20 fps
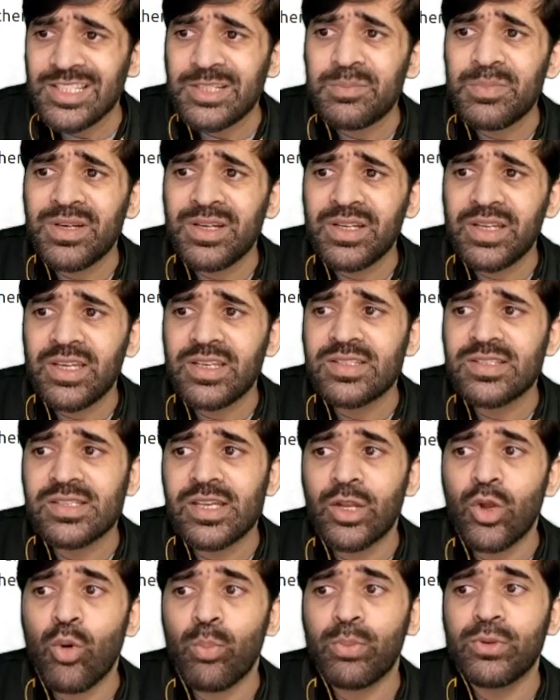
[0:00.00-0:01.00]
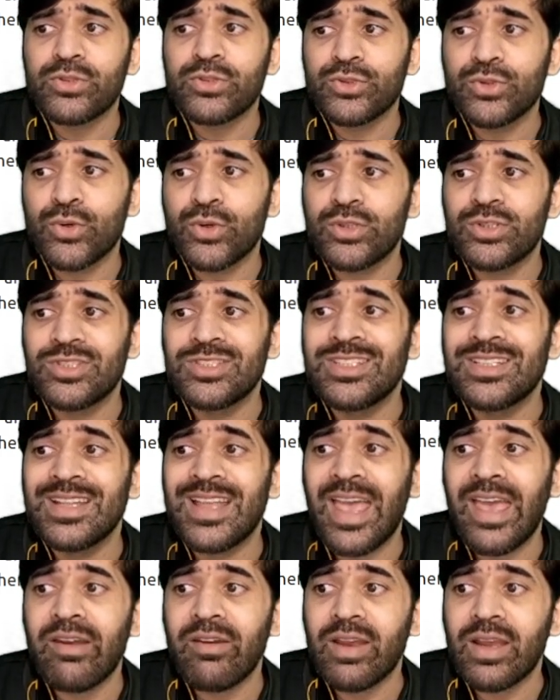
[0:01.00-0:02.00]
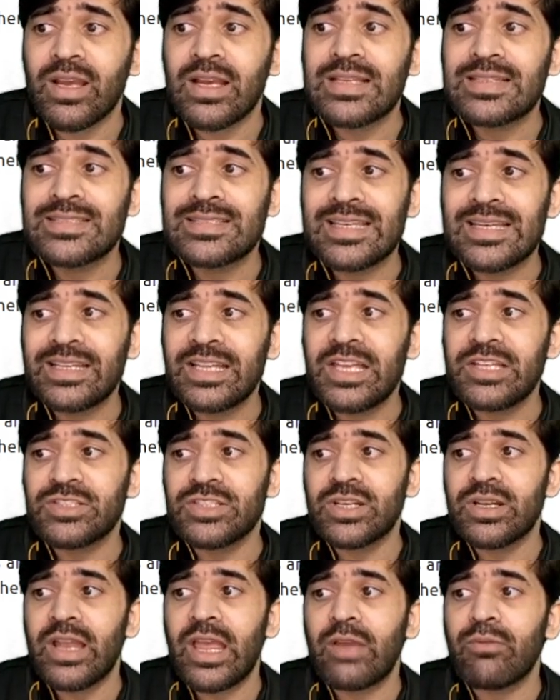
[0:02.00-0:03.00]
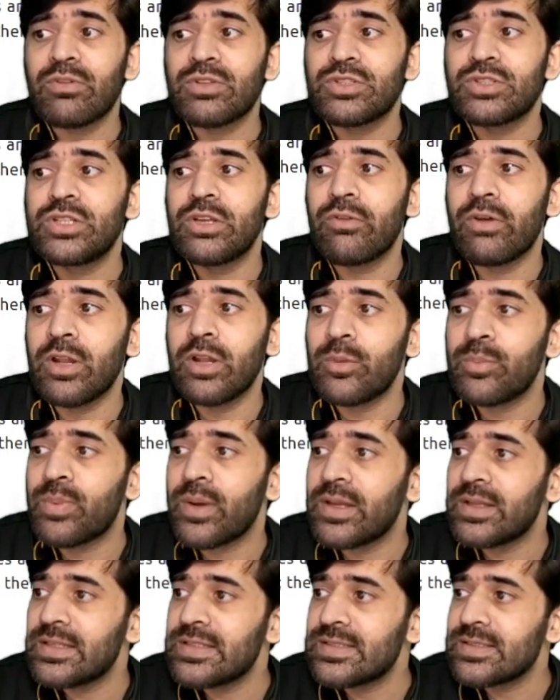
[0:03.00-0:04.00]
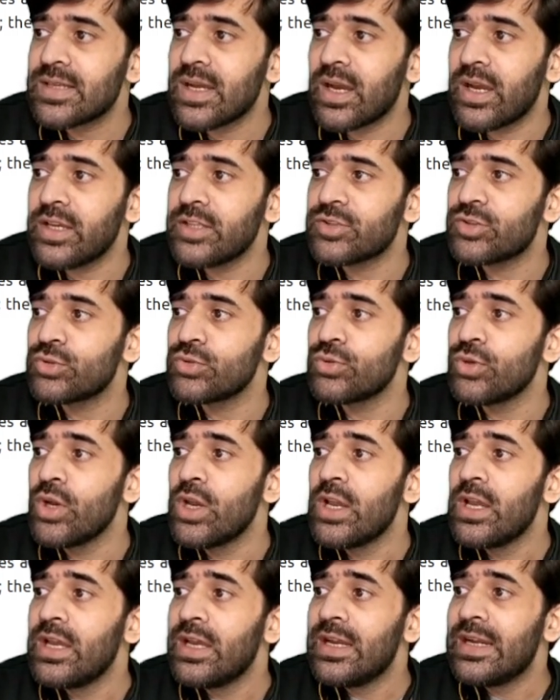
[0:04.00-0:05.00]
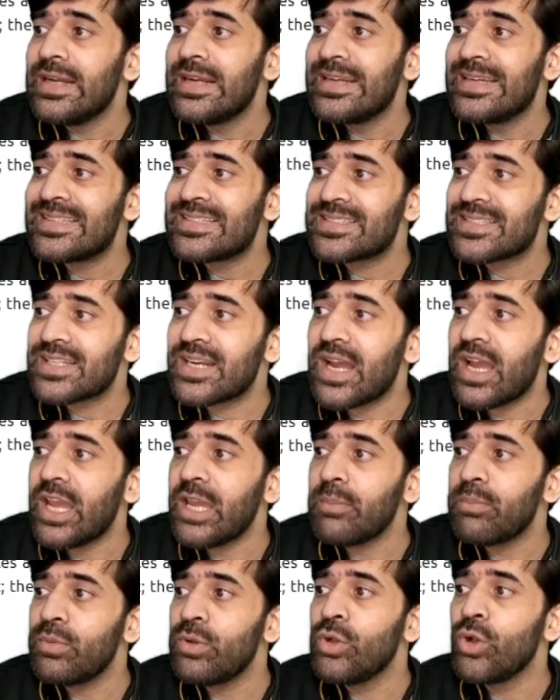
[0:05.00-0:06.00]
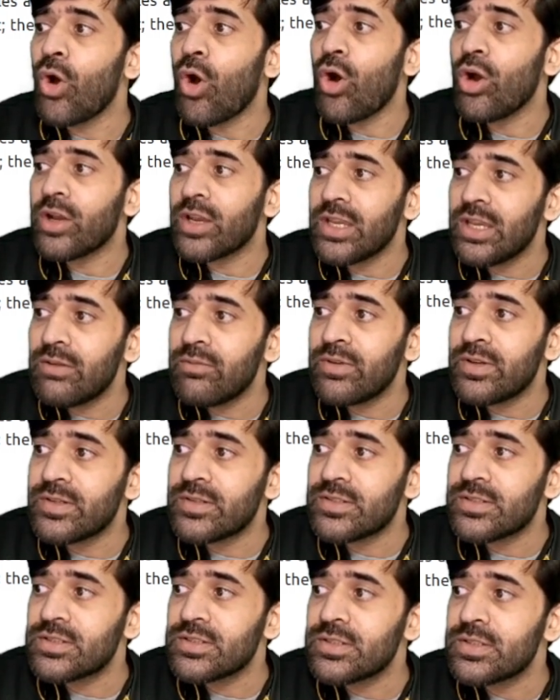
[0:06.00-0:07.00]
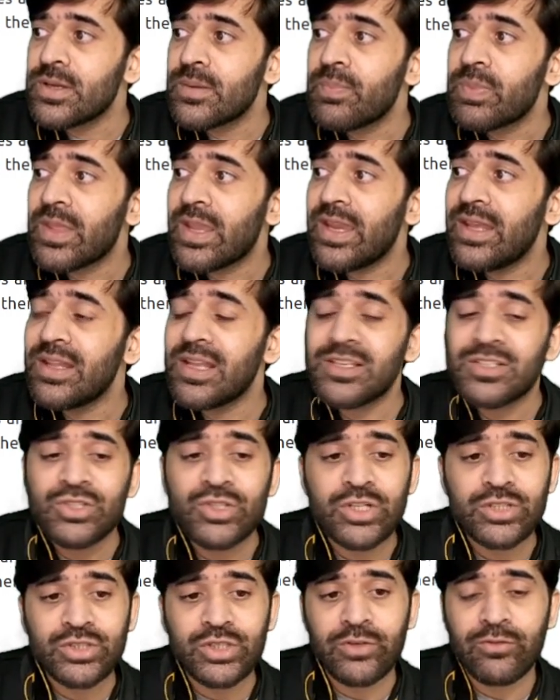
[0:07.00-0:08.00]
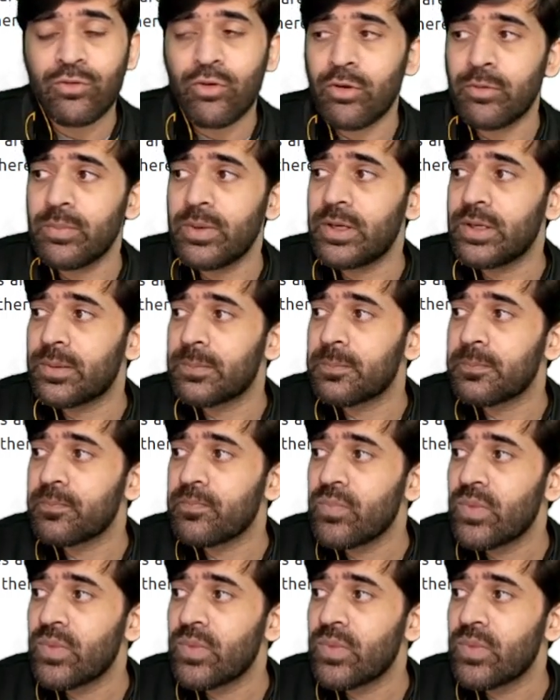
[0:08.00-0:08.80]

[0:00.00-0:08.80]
Sigma is an open source generic signature language developed by these guys to describe log events in a structured format.